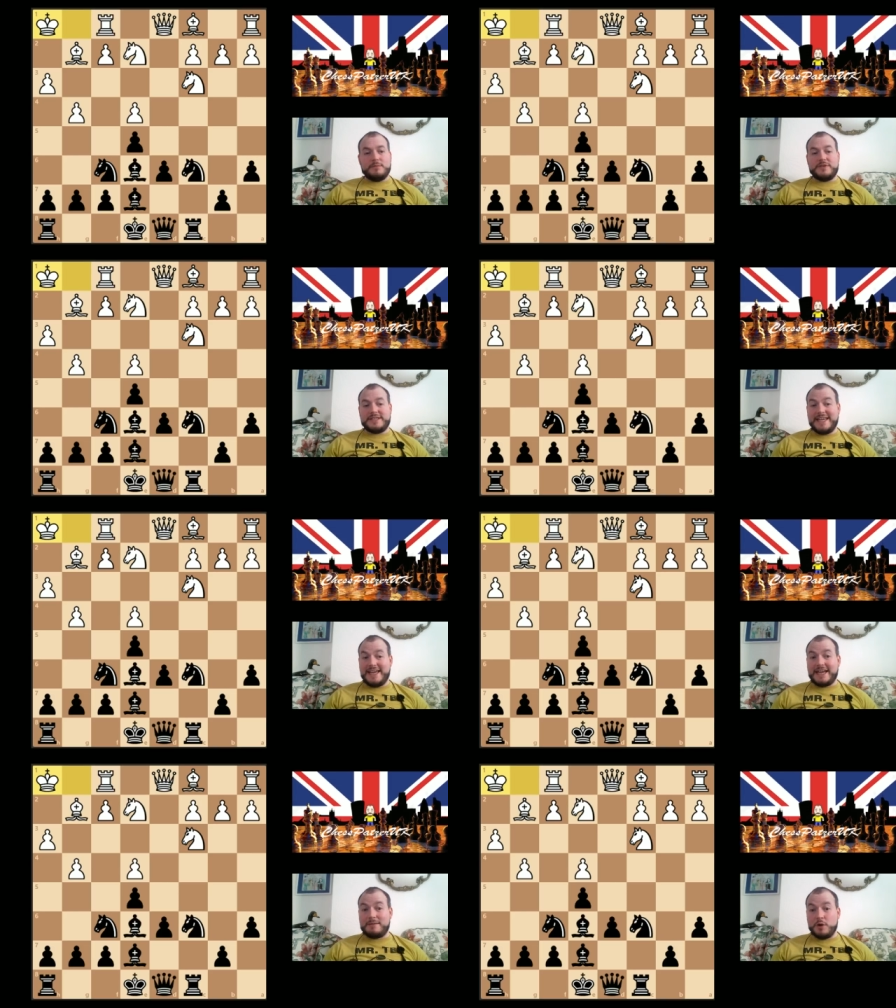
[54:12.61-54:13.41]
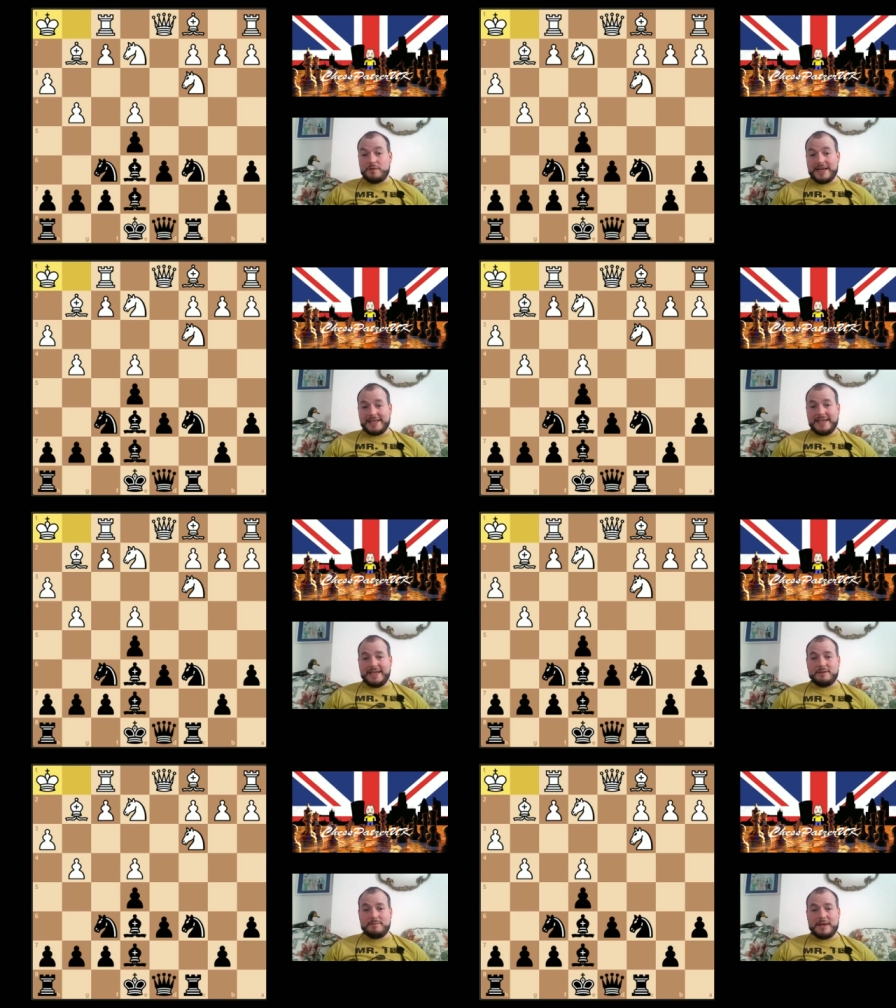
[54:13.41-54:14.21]
Moves his king, and moving that
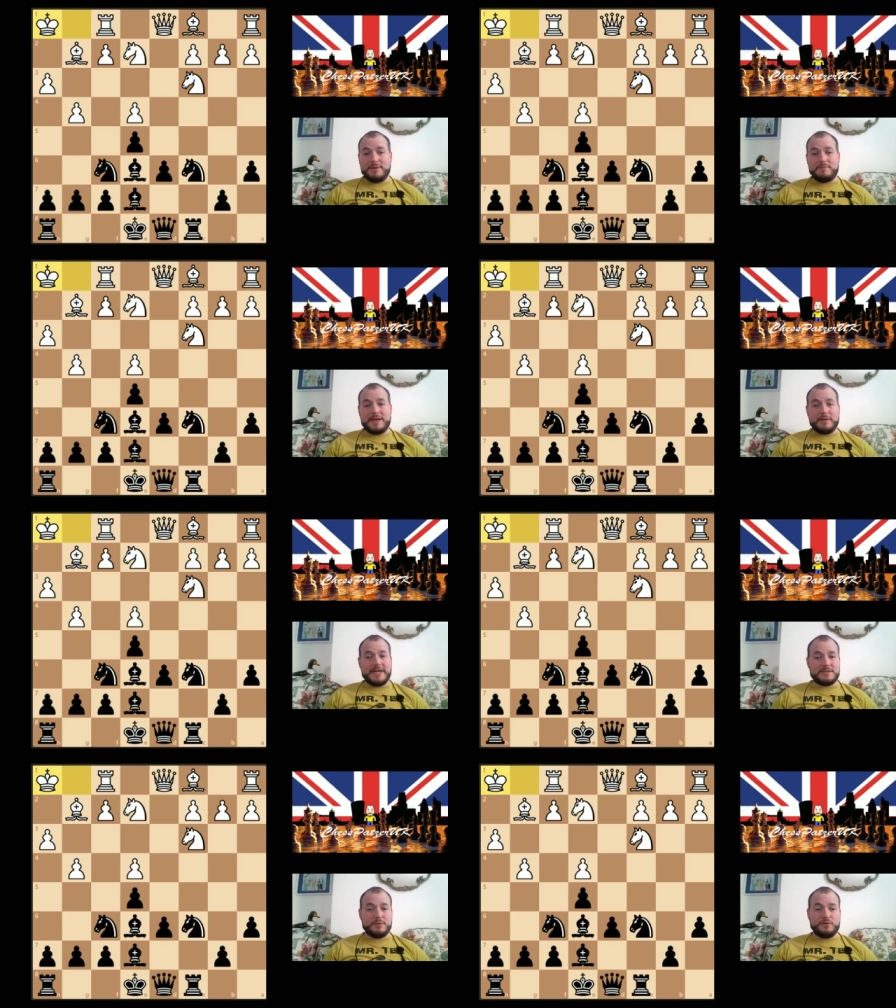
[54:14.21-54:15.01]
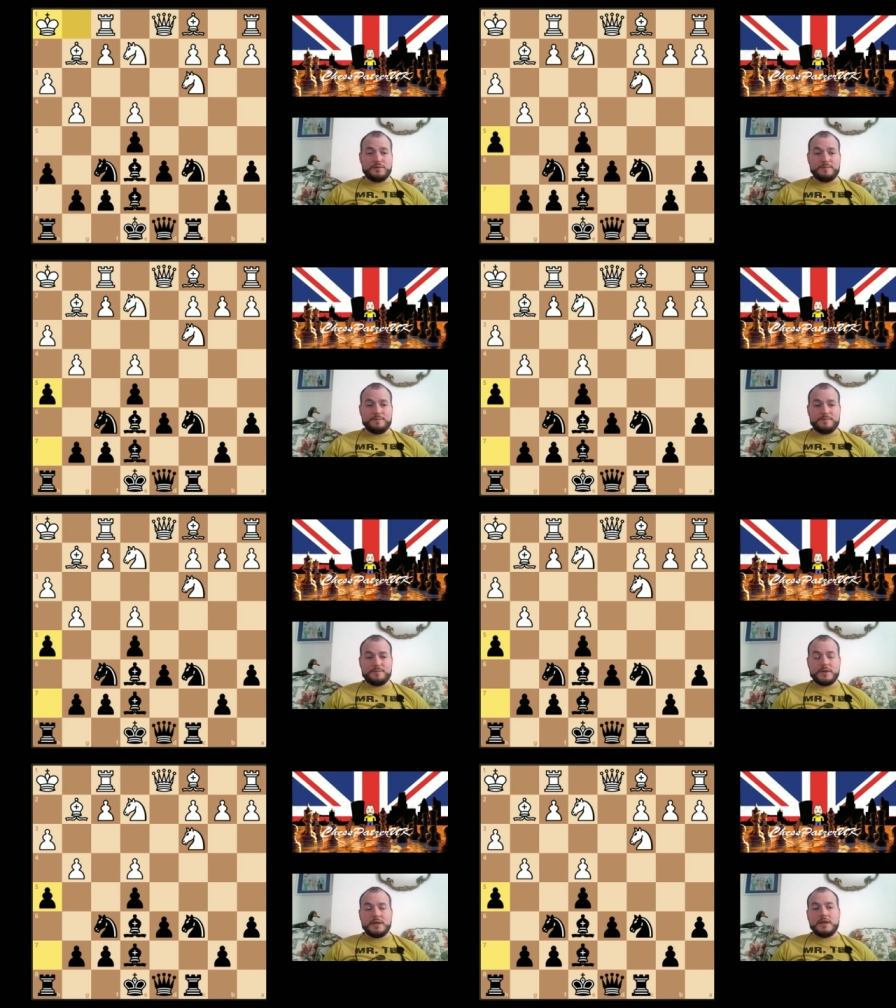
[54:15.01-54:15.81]
king made me play my next move
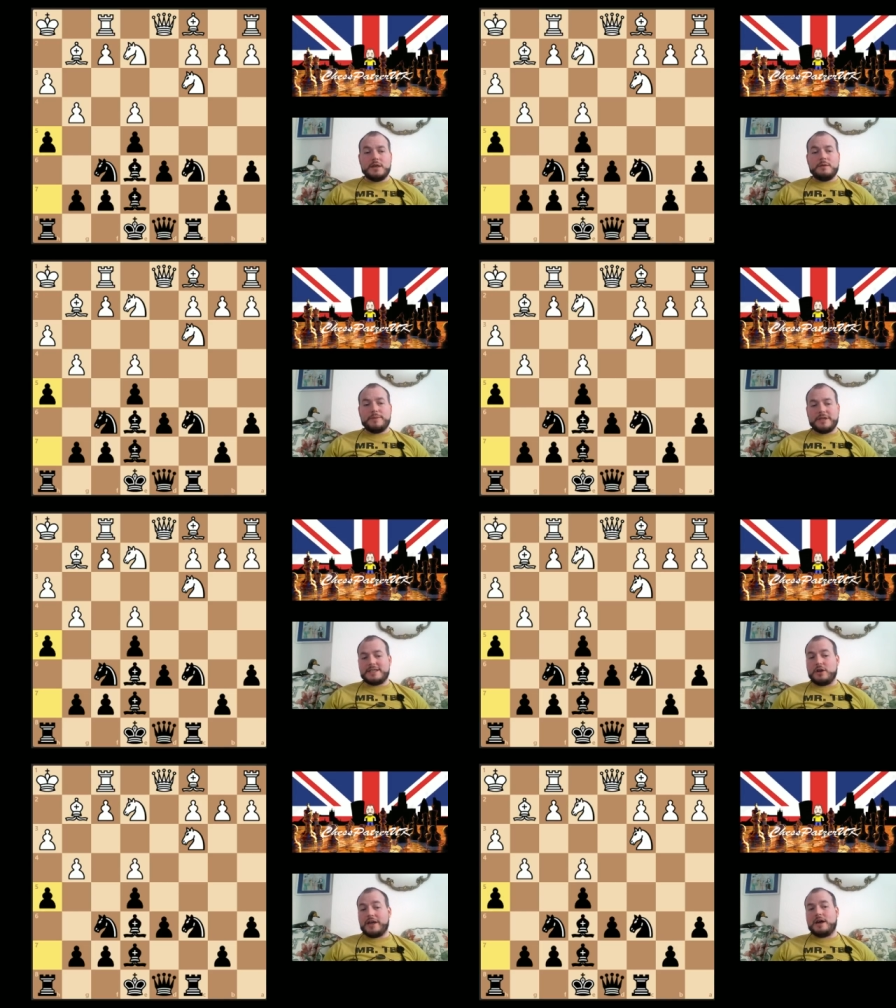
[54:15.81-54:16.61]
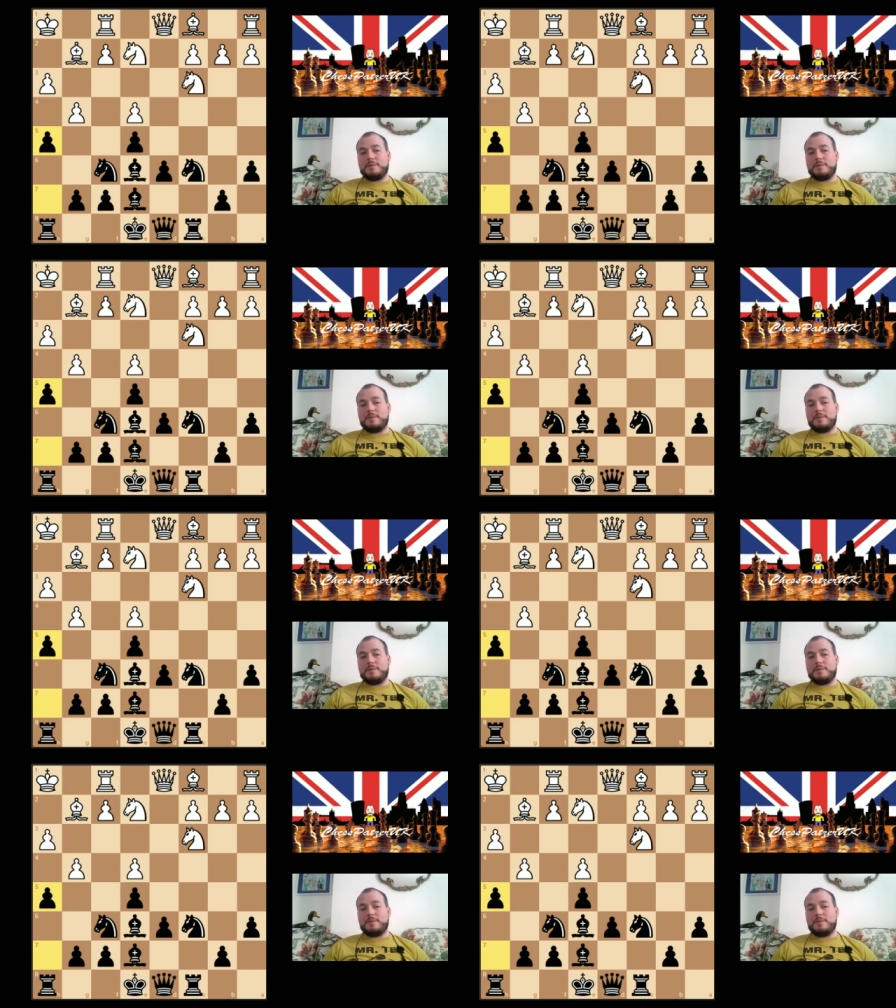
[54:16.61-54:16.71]
because he's lined up